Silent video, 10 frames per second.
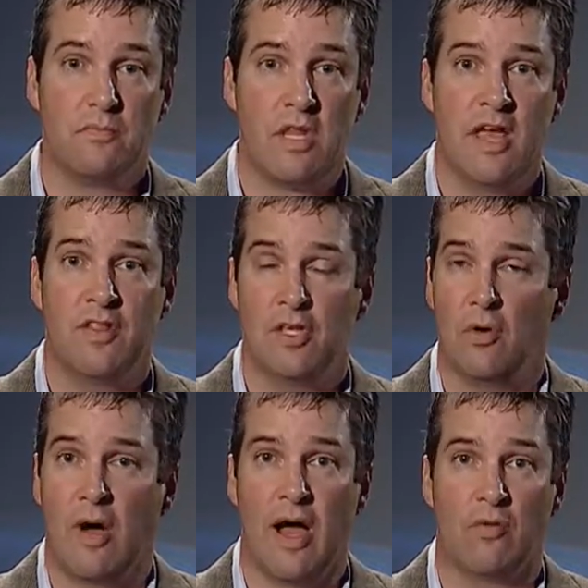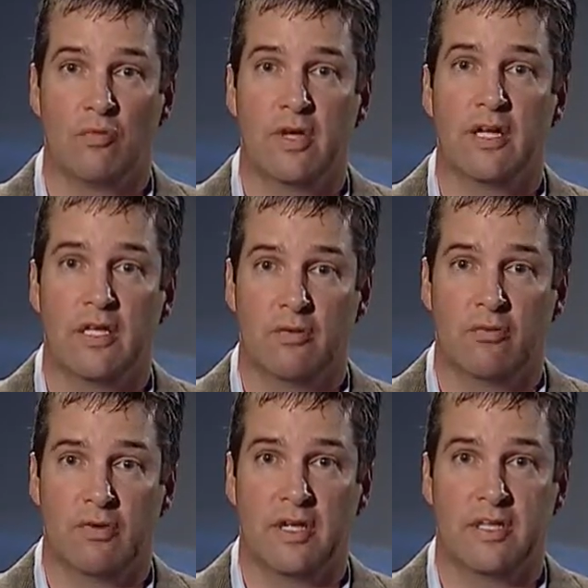and the UI really,
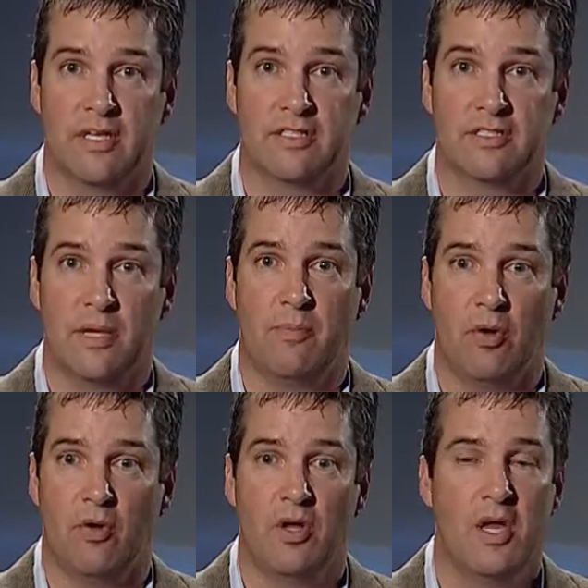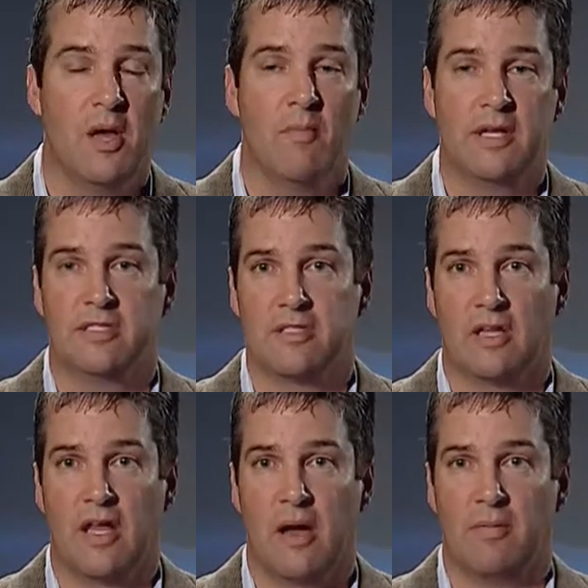really simple, but it's still a
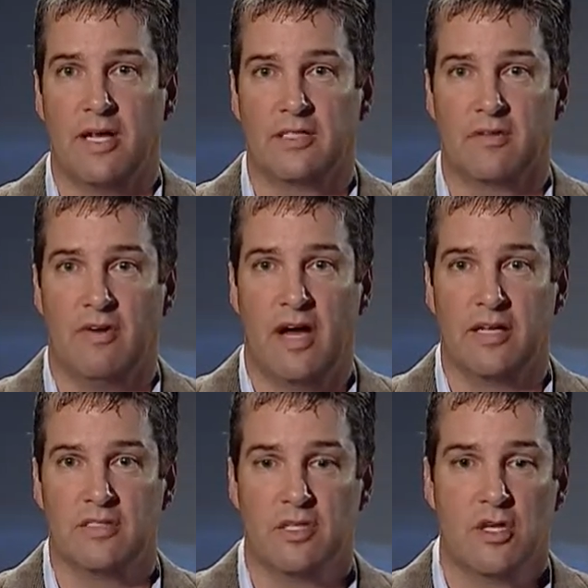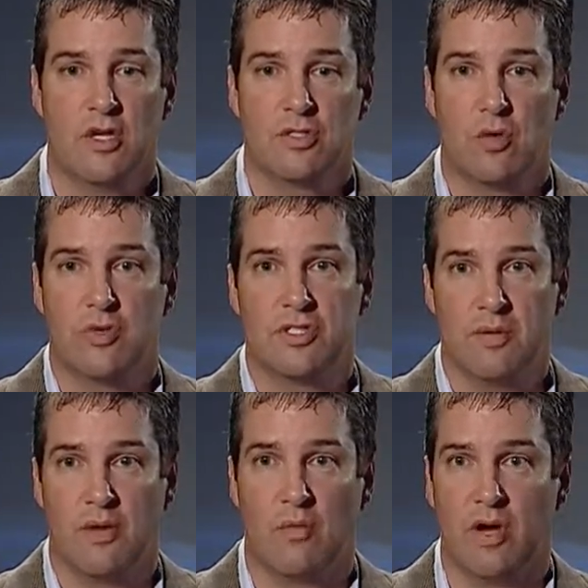complex device. So when
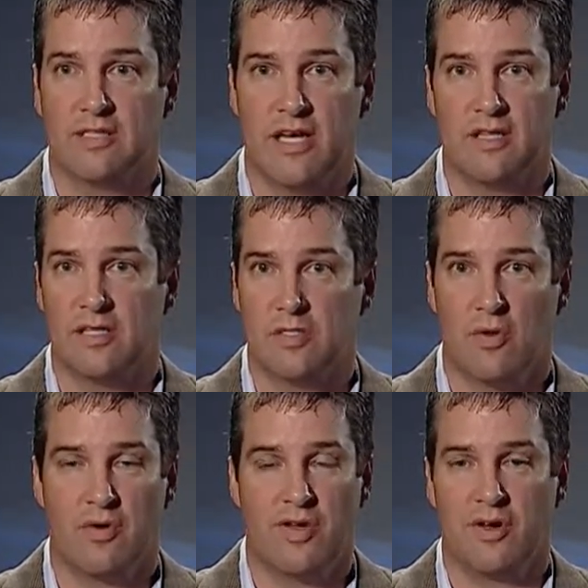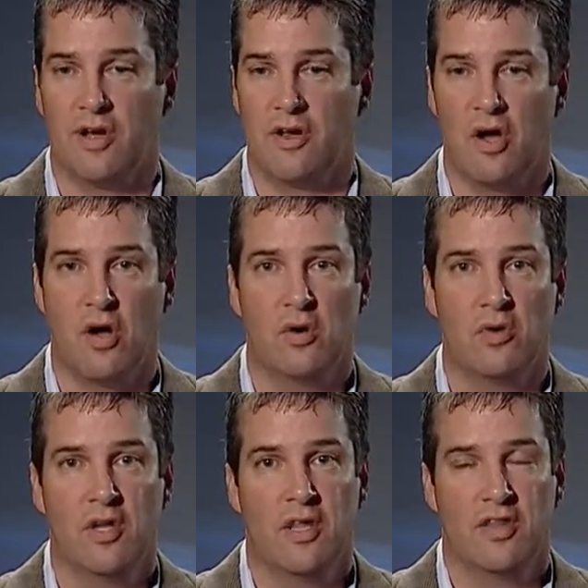somebody walks out of the store, they're going to know
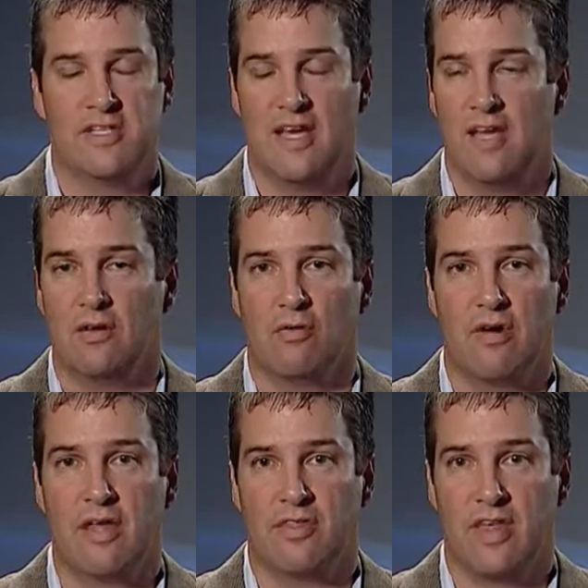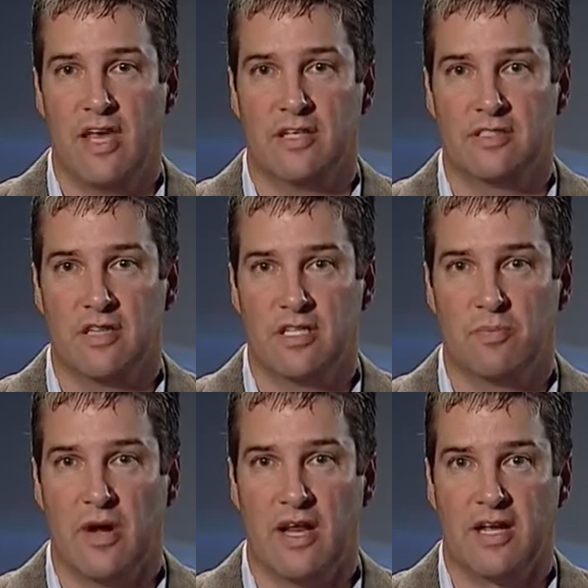the 10 great things that this
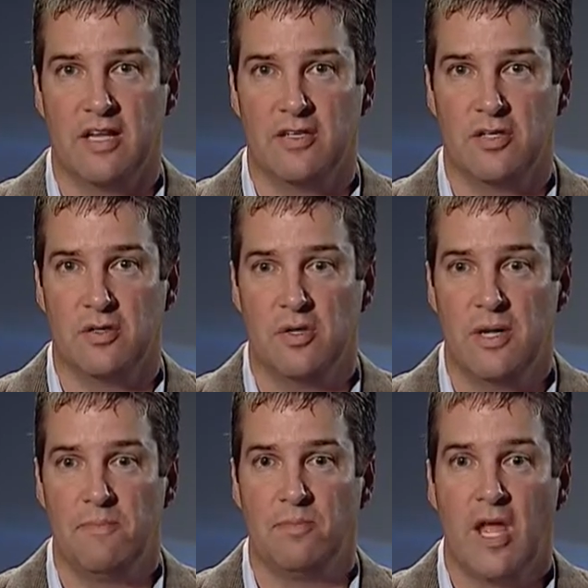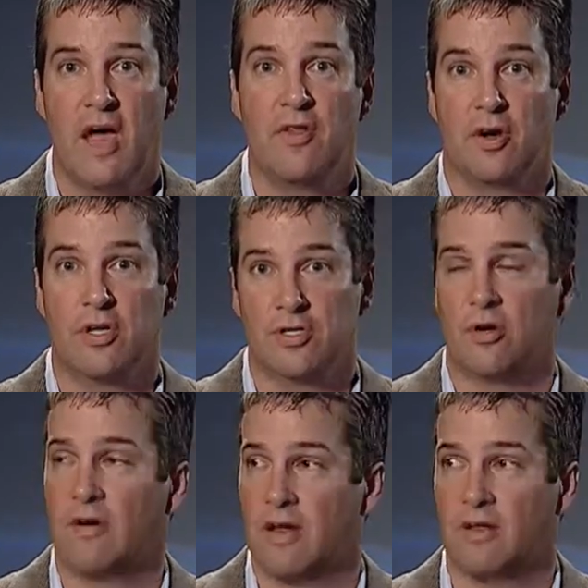product can do, and they're going to turn
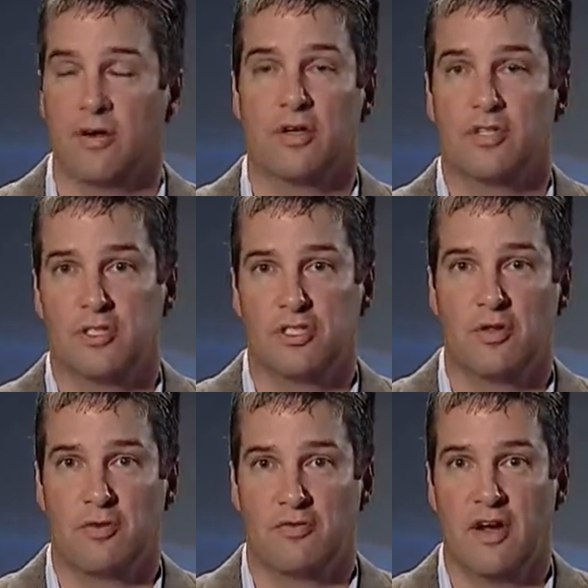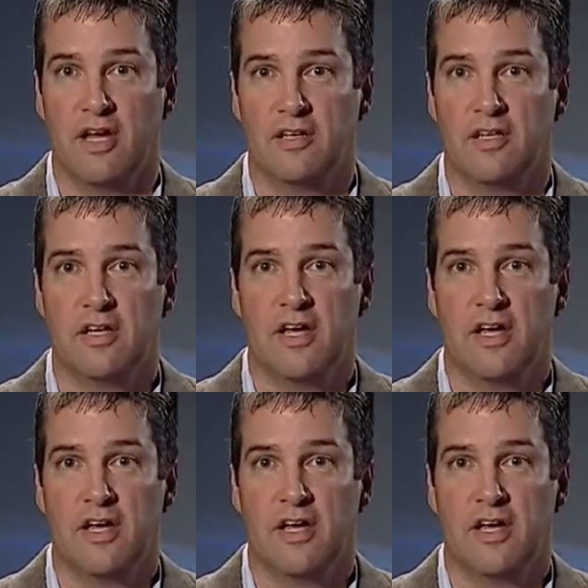around and they're going to show their friend